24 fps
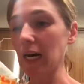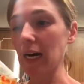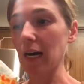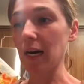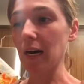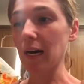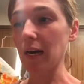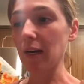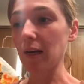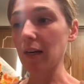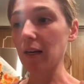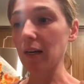
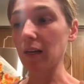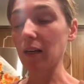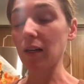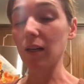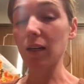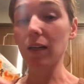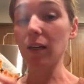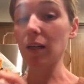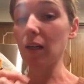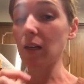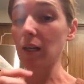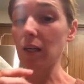I
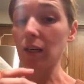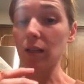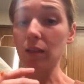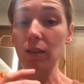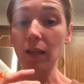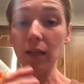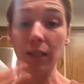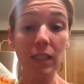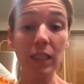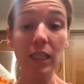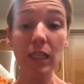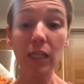heat.
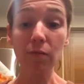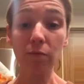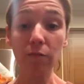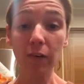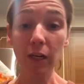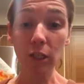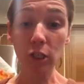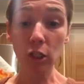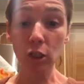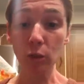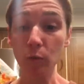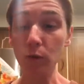I steam
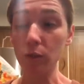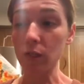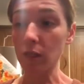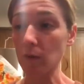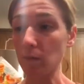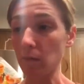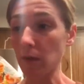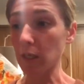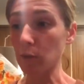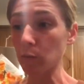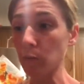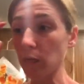vegetables. I
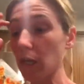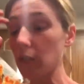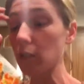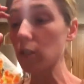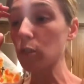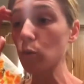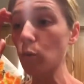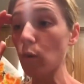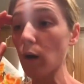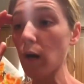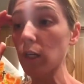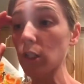make spaghetti
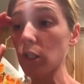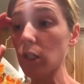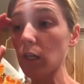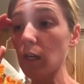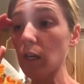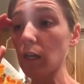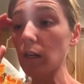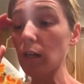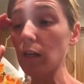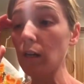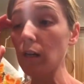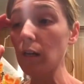squash in
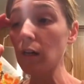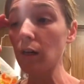it.